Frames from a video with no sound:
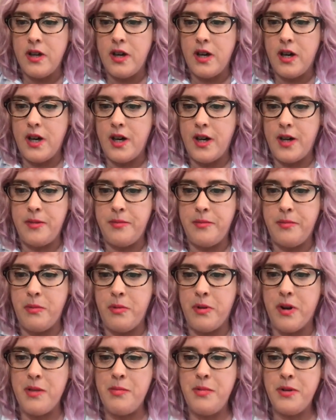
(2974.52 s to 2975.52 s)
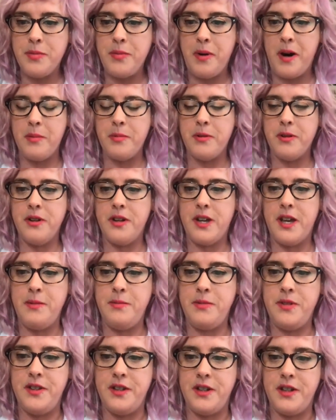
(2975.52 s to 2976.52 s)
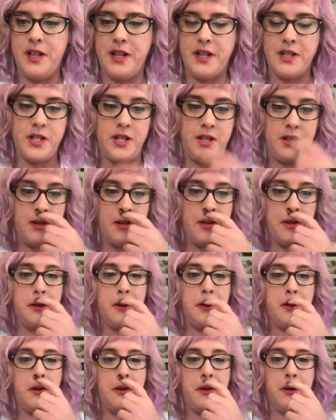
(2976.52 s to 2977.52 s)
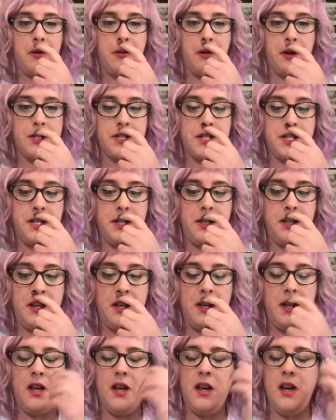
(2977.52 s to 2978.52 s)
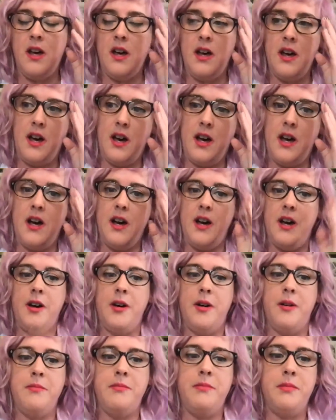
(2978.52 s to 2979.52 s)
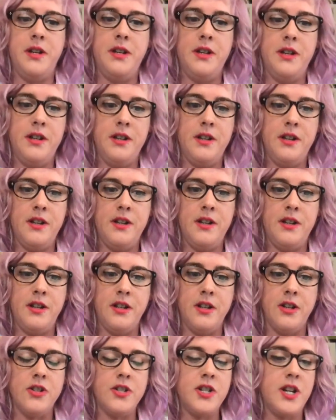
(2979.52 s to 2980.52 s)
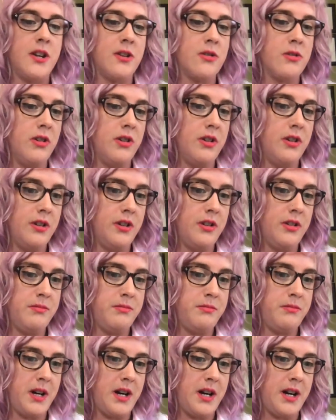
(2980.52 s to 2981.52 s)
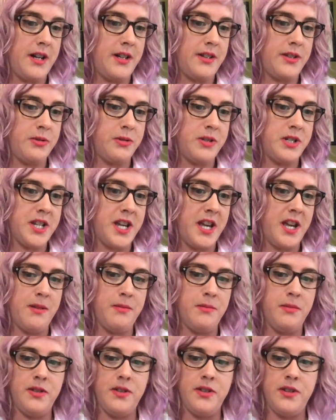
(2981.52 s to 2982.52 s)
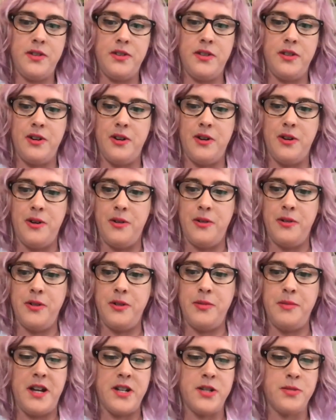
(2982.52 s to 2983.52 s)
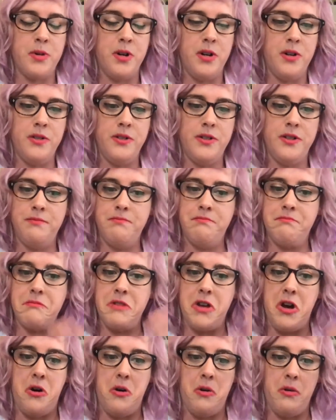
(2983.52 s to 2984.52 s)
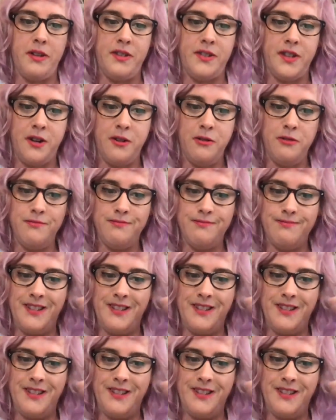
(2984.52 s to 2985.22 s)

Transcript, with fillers: Um, what are the most popular games in the collection? Good question. Um, your general uh, Switch games, so Smash Bros, always out.